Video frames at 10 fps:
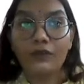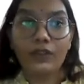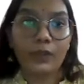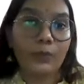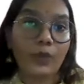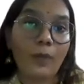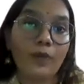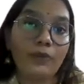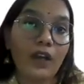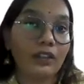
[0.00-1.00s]
for a
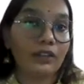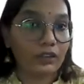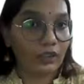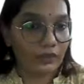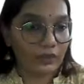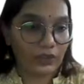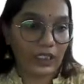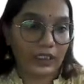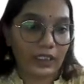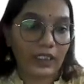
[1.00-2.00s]
proper functioning of
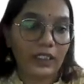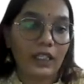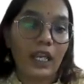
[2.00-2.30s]
society,